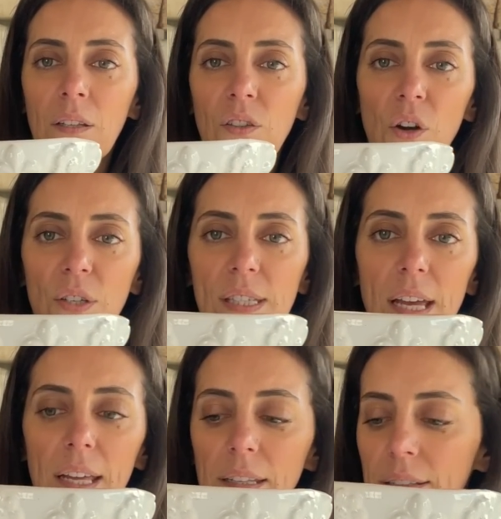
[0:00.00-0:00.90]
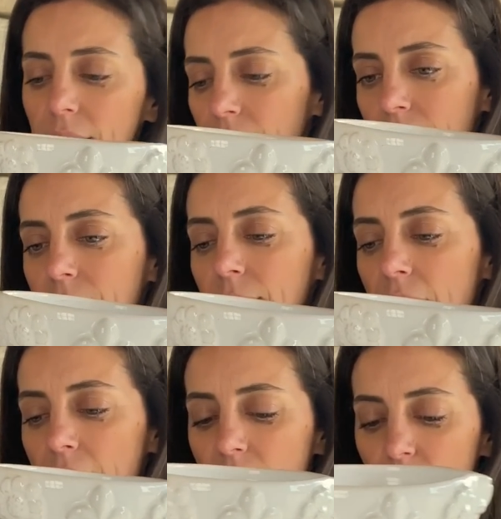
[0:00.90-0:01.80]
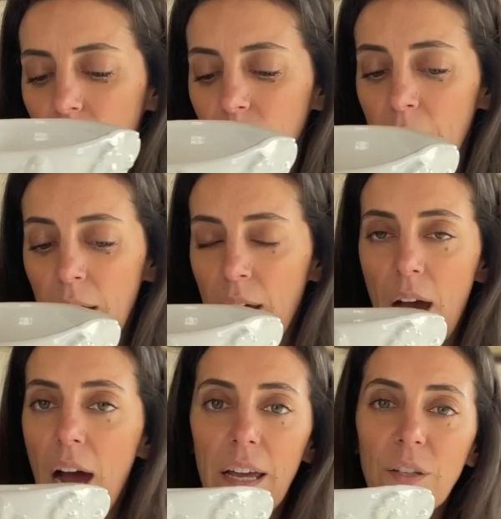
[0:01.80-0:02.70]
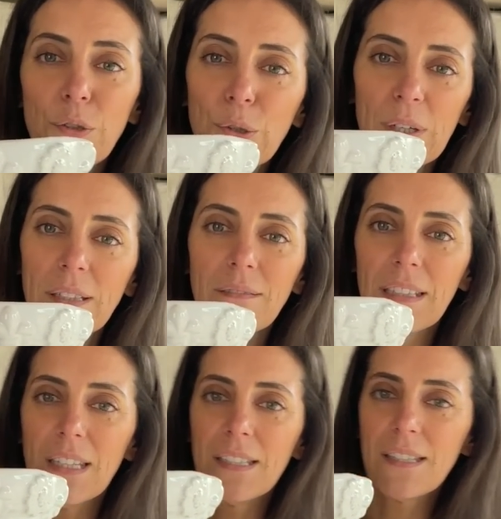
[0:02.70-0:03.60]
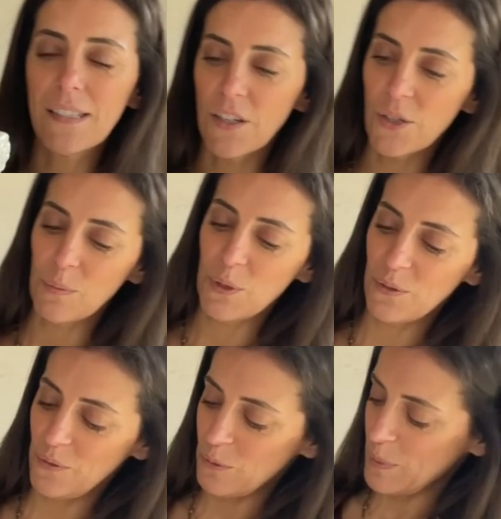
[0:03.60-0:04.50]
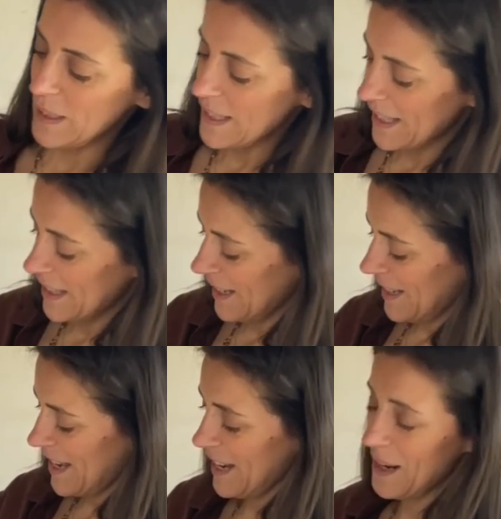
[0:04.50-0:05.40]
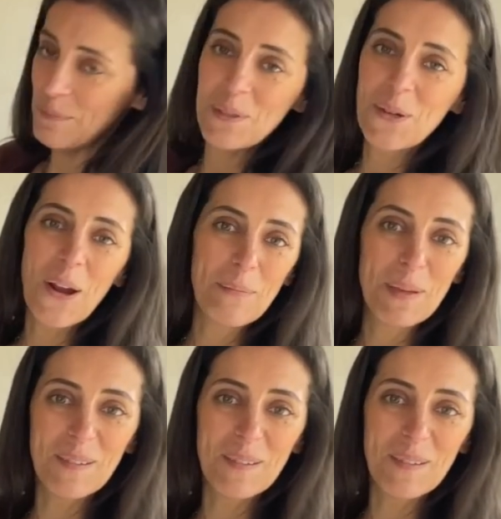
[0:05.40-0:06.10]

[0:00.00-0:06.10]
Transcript: torsade handle. I adore it. It is such a beautiful piece and I'm so happy I